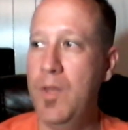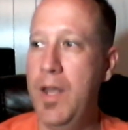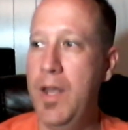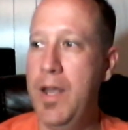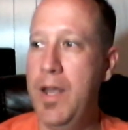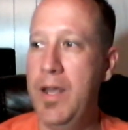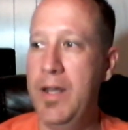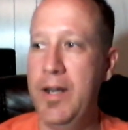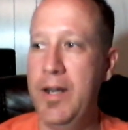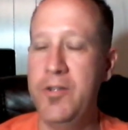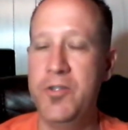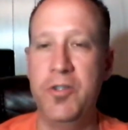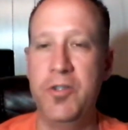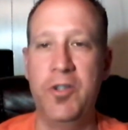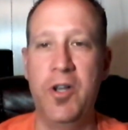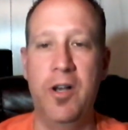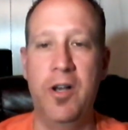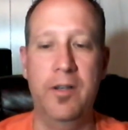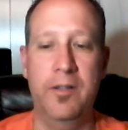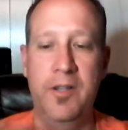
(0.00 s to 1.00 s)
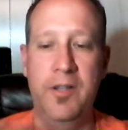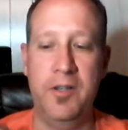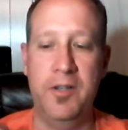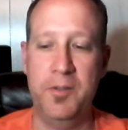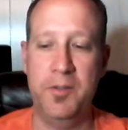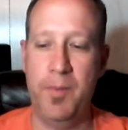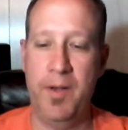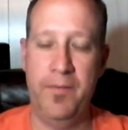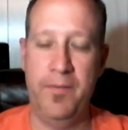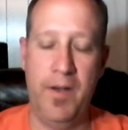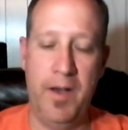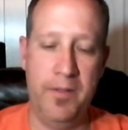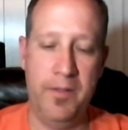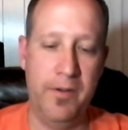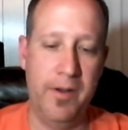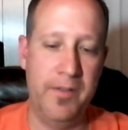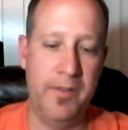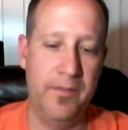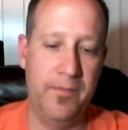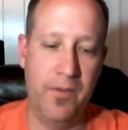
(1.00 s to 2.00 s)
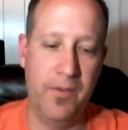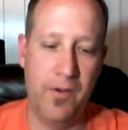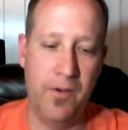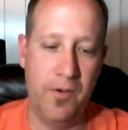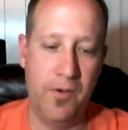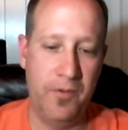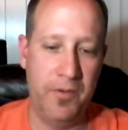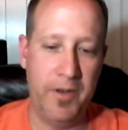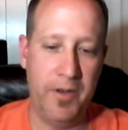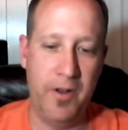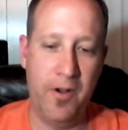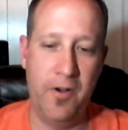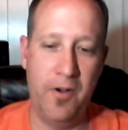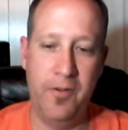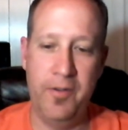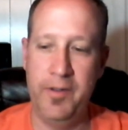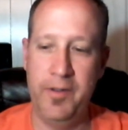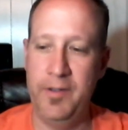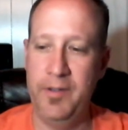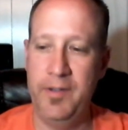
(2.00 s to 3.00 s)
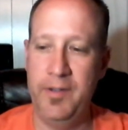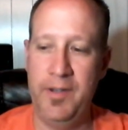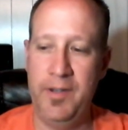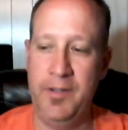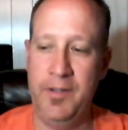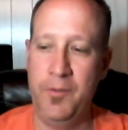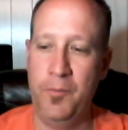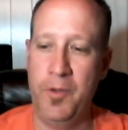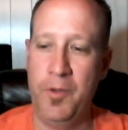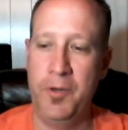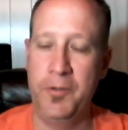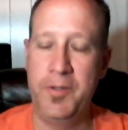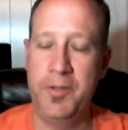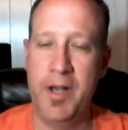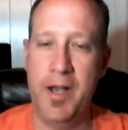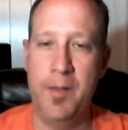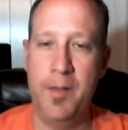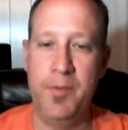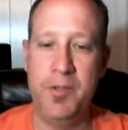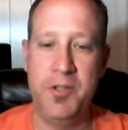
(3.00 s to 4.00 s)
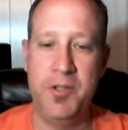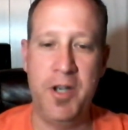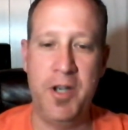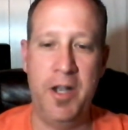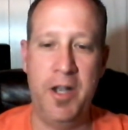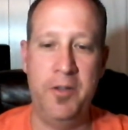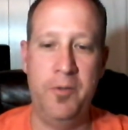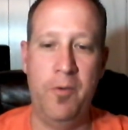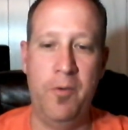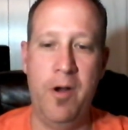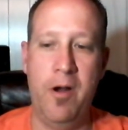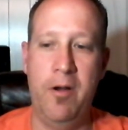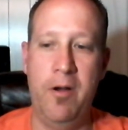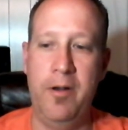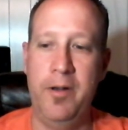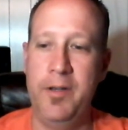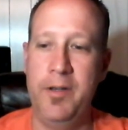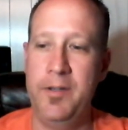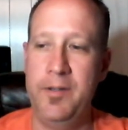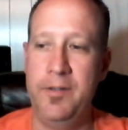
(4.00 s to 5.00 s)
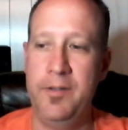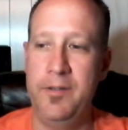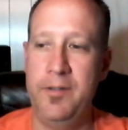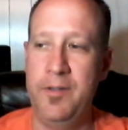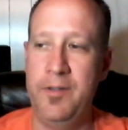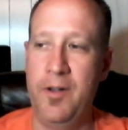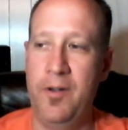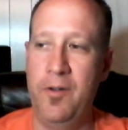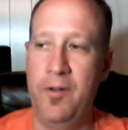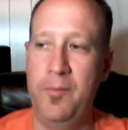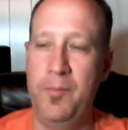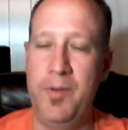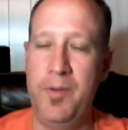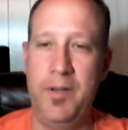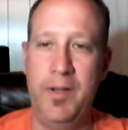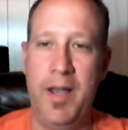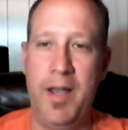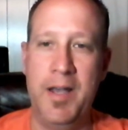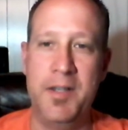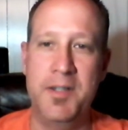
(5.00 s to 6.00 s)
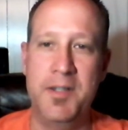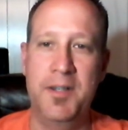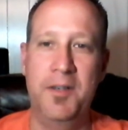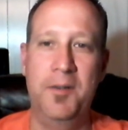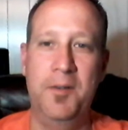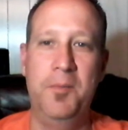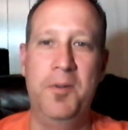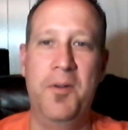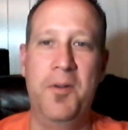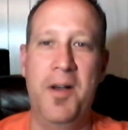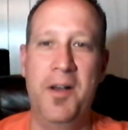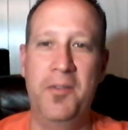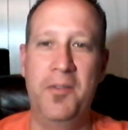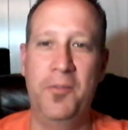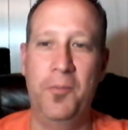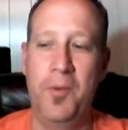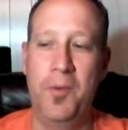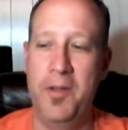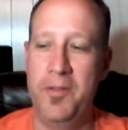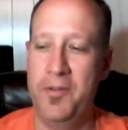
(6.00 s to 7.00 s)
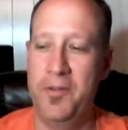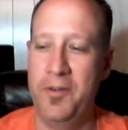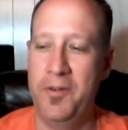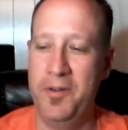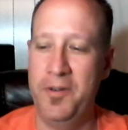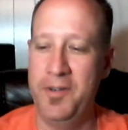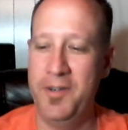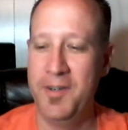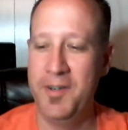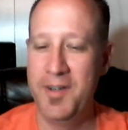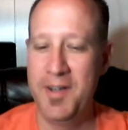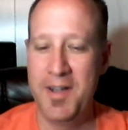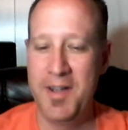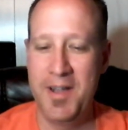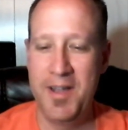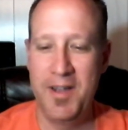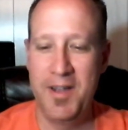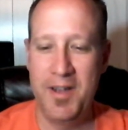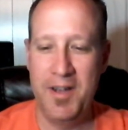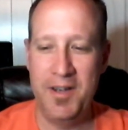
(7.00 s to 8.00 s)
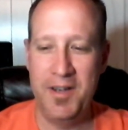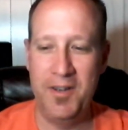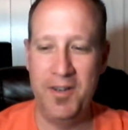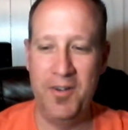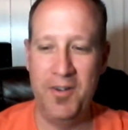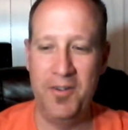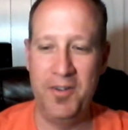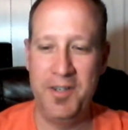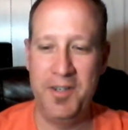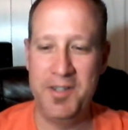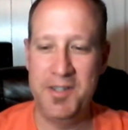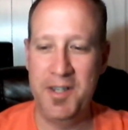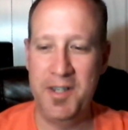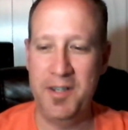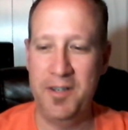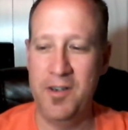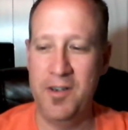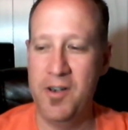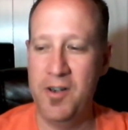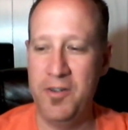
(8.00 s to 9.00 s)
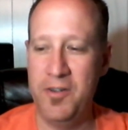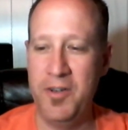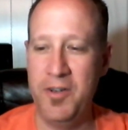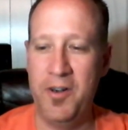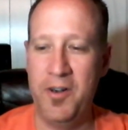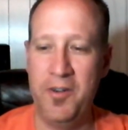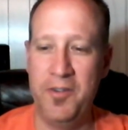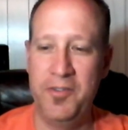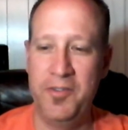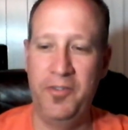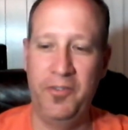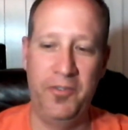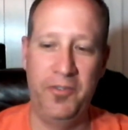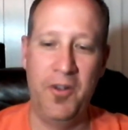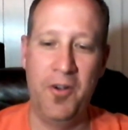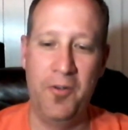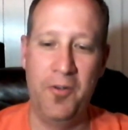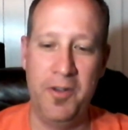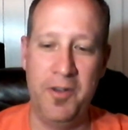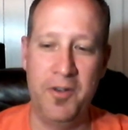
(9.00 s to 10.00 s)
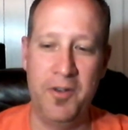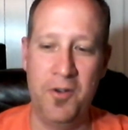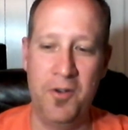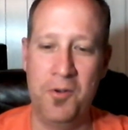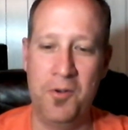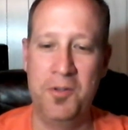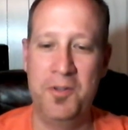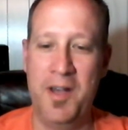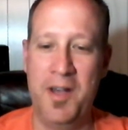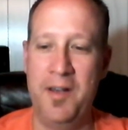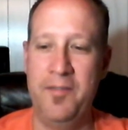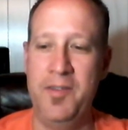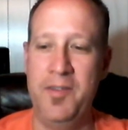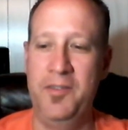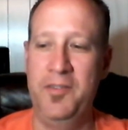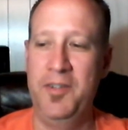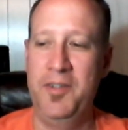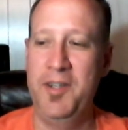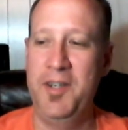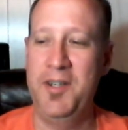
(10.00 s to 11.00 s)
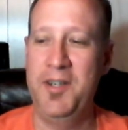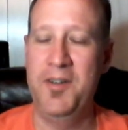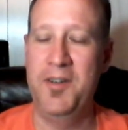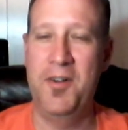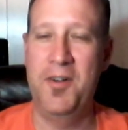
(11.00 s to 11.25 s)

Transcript: And I used to talk to my father on the phone, and in the wintertime in January, and he, I'd be asking him, how's the weather? And, and he's like, oh, it's snowy and cold, obviously,